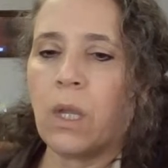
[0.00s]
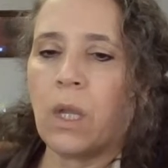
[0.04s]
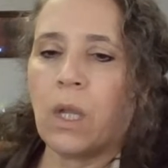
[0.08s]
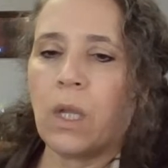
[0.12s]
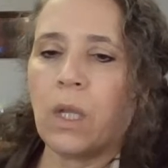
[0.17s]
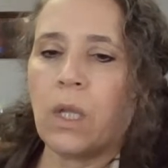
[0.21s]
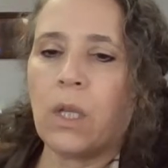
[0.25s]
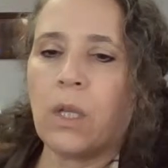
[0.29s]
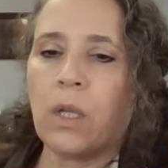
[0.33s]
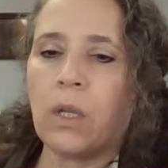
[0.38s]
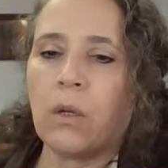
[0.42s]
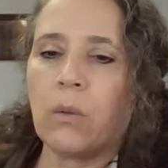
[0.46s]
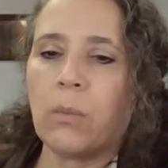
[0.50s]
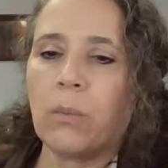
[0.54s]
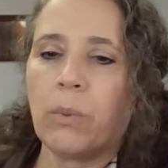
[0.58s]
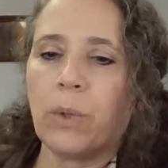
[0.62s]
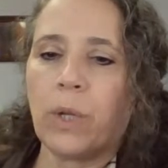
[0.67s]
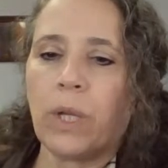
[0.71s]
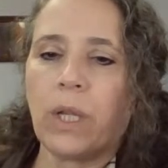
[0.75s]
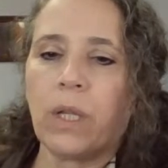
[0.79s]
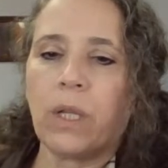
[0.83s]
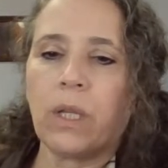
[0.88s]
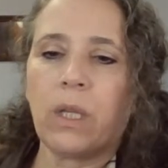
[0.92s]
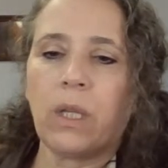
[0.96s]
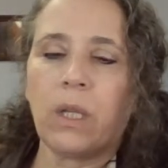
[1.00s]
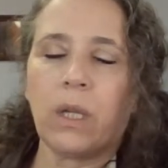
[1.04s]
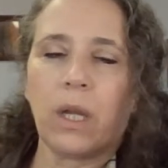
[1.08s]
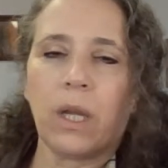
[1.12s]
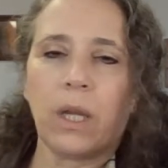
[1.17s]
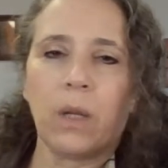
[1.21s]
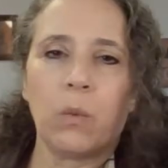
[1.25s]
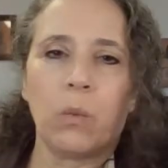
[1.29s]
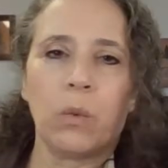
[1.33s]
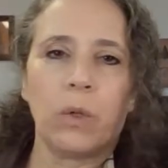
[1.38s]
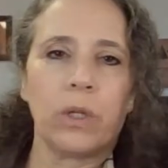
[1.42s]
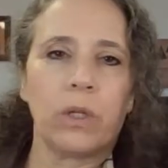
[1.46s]
Brandy,
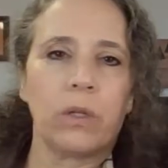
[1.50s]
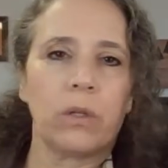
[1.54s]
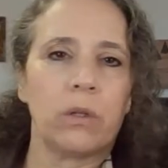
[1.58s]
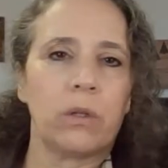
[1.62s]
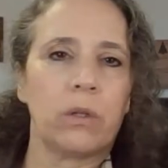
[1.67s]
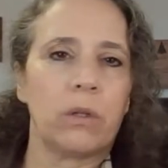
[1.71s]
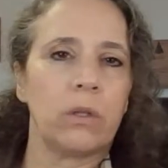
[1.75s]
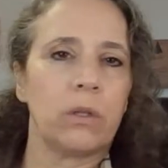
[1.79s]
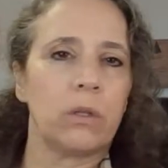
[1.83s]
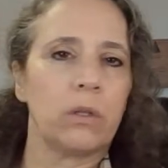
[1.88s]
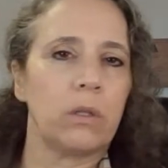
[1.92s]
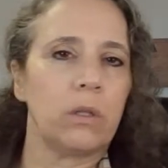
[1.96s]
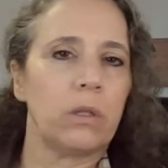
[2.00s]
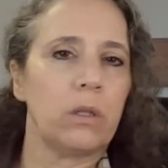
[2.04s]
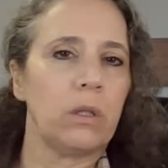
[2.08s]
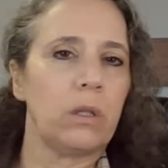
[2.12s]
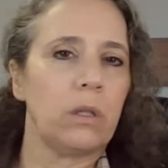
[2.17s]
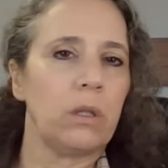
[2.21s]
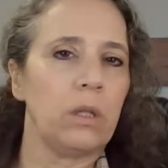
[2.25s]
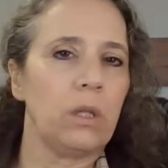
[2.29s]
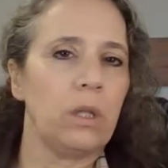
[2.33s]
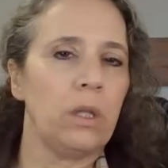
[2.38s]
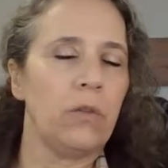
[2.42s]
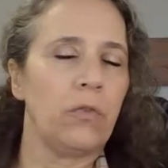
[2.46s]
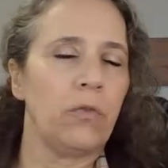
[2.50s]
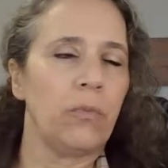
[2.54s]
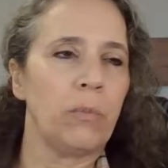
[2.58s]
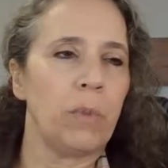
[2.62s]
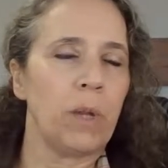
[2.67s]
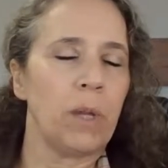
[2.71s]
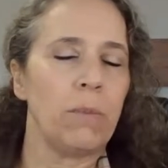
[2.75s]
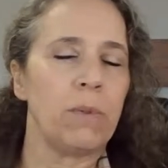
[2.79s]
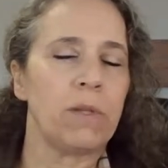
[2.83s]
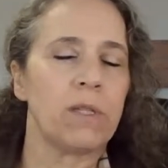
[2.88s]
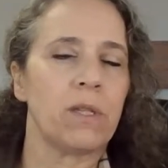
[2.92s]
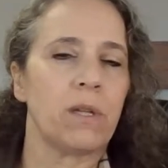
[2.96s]
I wondered if
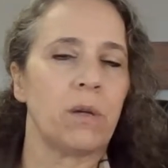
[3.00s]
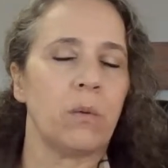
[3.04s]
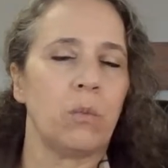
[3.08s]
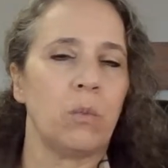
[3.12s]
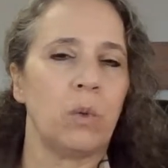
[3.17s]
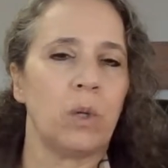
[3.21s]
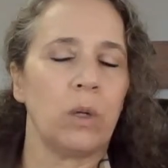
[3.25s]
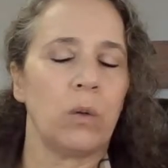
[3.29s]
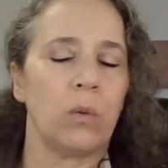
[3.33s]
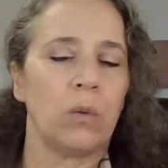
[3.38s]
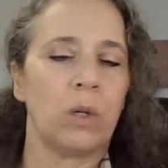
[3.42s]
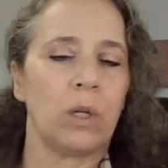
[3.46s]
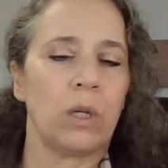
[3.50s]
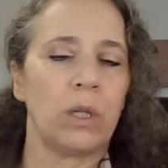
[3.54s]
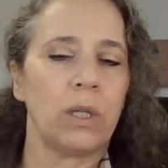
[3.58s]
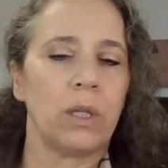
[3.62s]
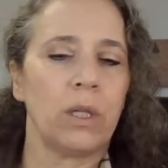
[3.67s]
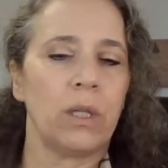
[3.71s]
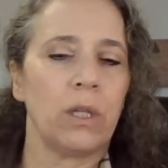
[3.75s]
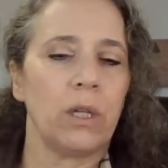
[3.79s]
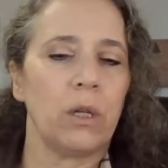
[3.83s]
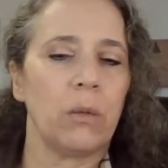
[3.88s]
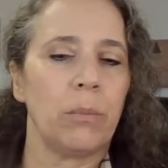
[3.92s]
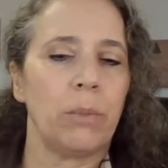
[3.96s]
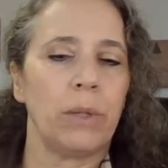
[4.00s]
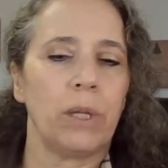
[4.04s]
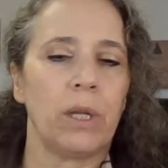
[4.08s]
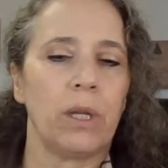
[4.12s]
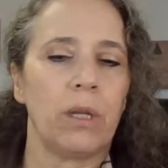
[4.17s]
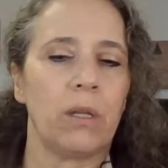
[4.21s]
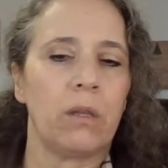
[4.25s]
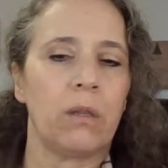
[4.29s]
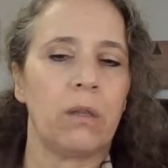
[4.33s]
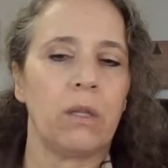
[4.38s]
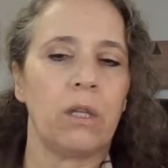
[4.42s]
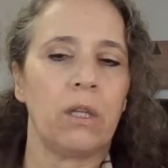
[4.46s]
maybe something went wrong in there, but
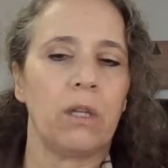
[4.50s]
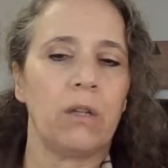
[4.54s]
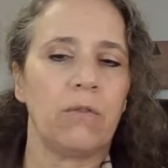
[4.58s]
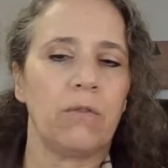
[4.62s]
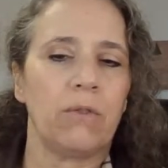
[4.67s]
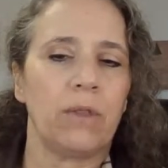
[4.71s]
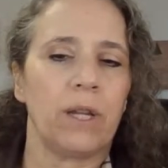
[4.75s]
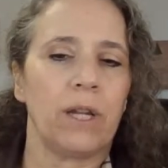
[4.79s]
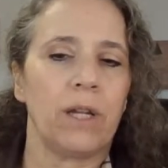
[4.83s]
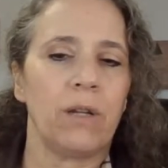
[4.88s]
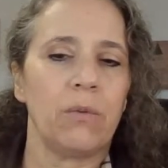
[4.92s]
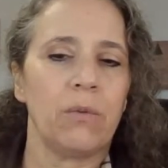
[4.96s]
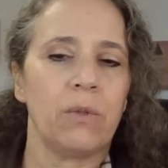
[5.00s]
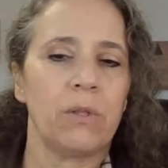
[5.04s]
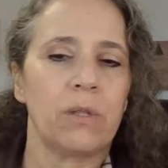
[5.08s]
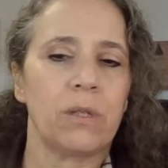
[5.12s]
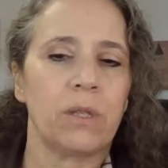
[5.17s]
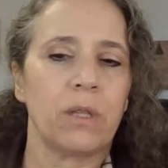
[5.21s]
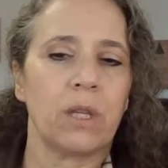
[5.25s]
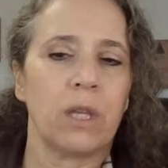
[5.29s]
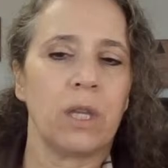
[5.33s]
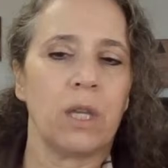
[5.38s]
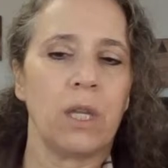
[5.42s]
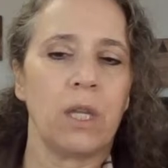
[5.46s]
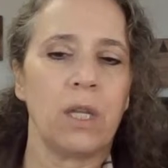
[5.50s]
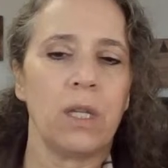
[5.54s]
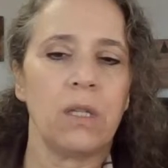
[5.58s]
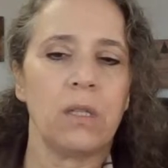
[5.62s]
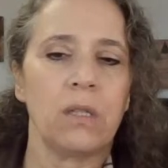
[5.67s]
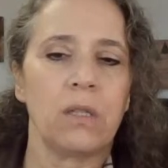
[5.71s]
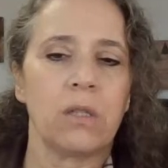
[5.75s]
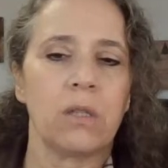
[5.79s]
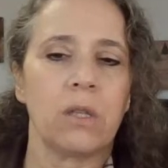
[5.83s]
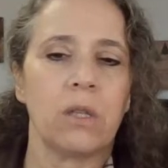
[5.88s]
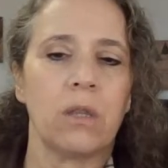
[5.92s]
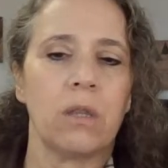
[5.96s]
I think if that was the
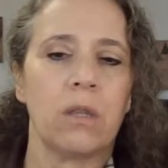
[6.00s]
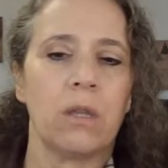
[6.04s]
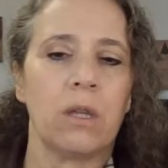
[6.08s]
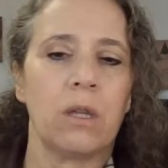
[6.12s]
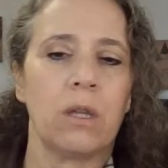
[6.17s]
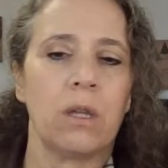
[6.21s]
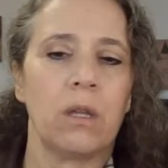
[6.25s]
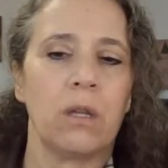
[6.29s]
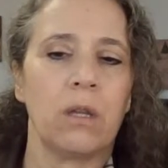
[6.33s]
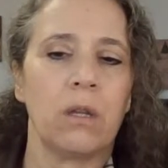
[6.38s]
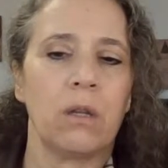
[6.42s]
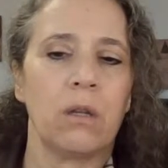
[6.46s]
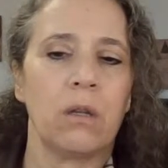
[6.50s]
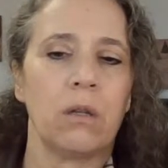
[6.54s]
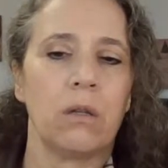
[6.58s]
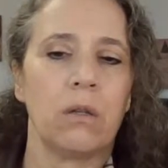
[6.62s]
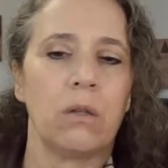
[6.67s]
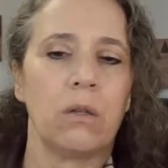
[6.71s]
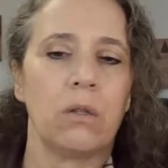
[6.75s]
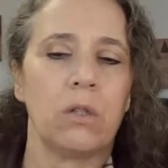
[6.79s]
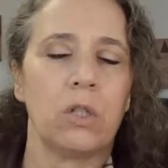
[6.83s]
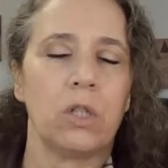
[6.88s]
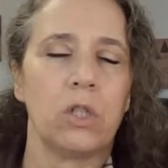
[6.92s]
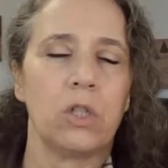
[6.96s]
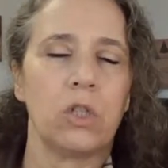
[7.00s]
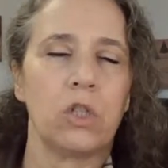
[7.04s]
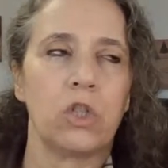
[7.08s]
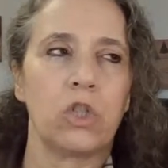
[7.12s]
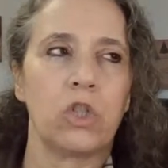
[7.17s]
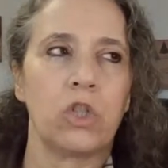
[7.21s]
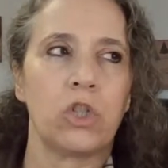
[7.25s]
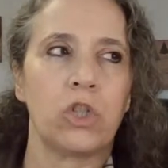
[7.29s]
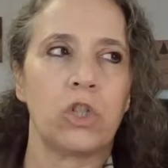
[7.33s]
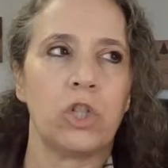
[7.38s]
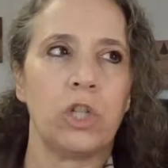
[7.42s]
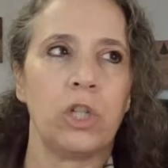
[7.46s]
case, then
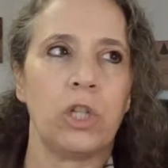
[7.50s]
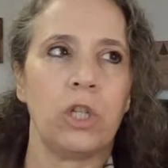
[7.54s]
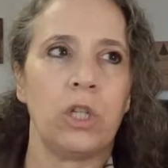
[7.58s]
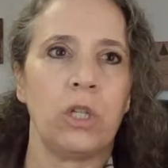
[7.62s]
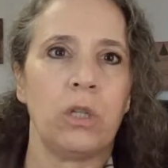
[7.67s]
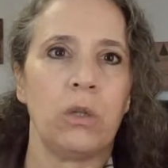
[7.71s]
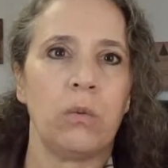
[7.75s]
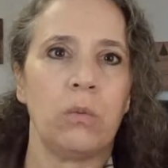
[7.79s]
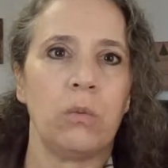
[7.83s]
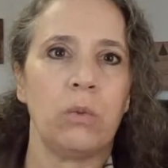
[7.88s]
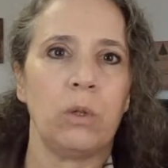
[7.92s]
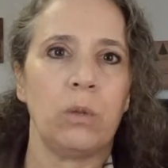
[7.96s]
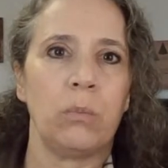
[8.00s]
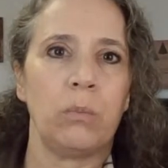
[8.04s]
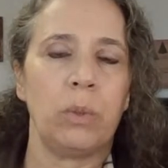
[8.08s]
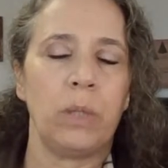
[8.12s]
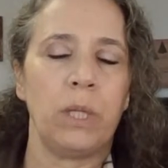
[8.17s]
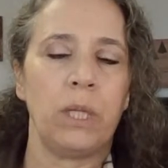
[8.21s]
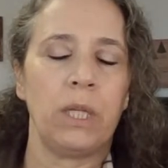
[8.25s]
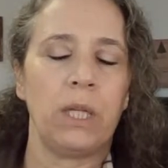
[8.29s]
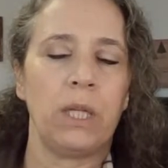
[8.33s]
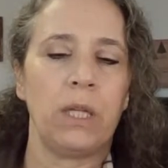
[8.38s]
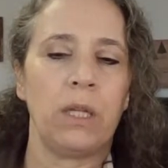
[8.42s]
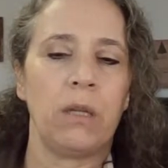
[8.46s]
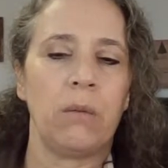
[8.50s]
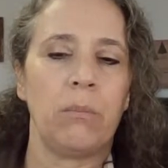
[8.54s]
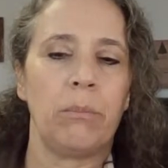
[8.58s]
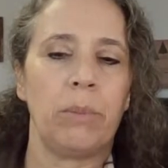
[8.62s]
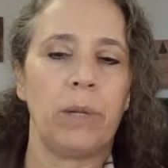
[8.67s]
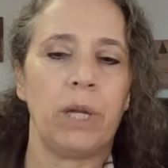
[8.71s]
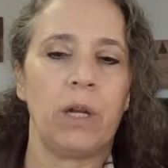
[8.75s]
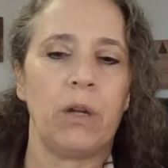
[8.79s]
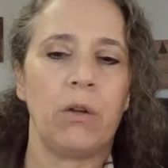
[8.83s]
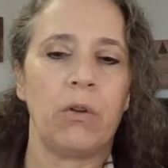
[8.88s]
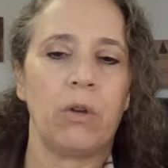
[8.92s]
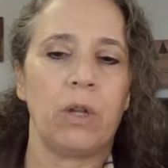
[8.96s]
she would be getting
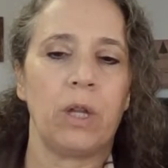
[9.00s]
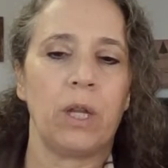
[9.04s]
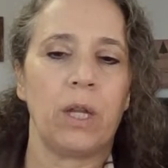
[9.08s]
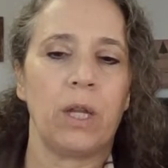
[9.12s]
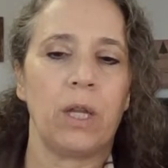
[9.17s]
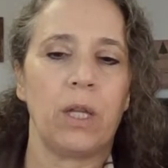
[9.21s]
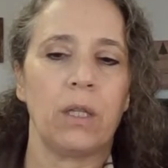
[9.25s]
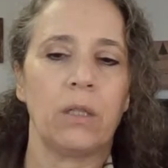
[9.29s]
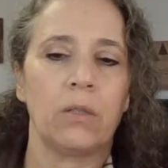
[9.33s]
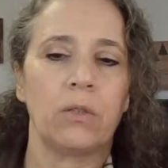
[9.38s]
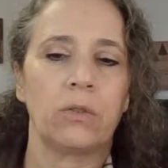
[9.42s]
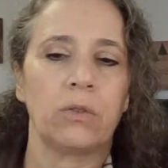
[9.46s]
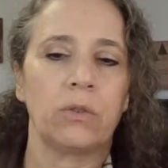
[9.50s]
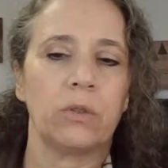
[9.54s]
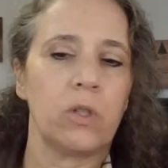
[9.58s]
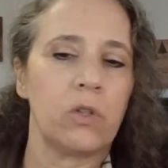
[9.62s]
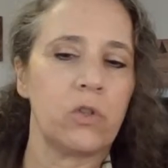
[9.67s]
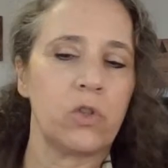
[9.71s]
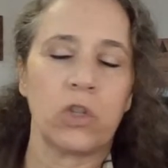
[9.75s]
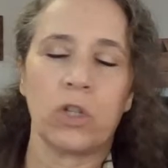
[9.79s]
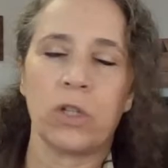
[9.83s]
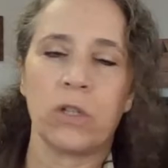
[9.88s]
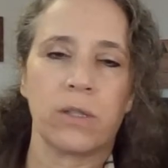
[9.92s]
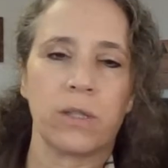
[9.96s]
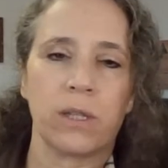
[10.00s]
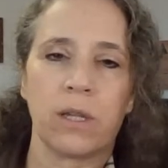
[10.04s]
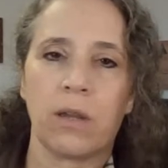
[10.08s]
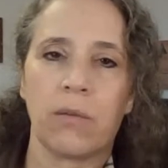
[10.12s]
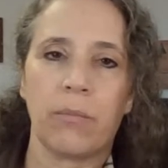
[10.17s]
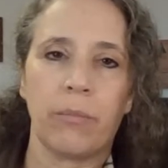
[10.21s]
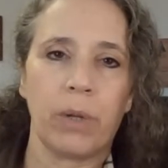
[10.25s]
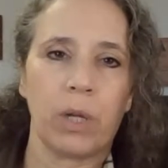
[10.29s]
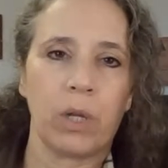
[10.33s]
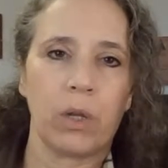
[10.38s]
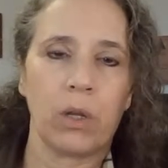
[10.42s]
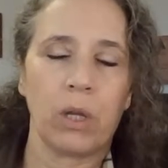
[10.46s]
bound eggs, and she doesn't
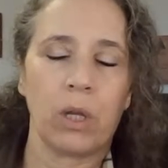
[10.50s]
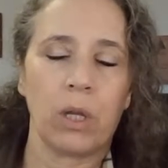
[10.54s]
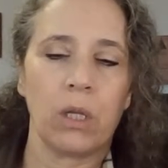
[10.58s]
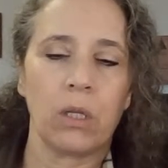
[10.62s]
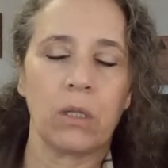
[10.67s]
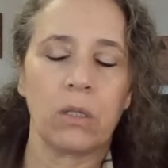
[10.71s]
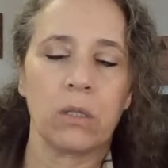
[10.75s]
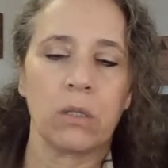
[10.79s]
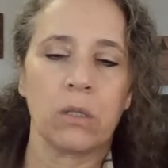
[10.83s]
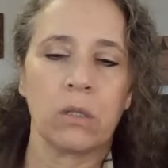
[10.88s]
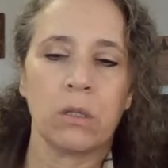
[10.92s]
have bound eggs.